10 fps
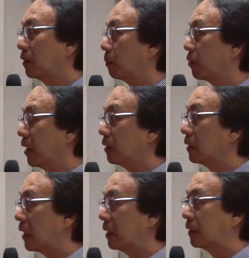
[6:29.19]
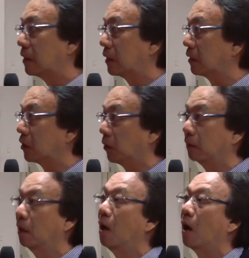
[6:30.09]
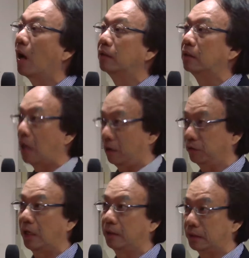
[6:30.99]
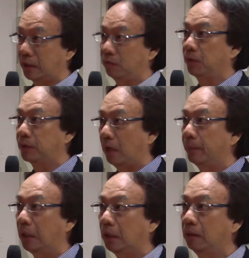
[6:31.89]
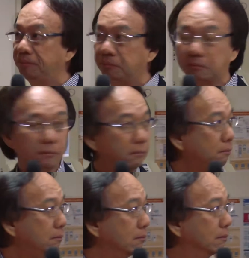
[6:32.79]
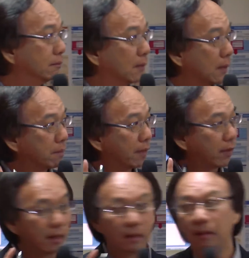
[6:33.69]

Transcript: the present tenses, and so on, I did not really understand what was happening. But then,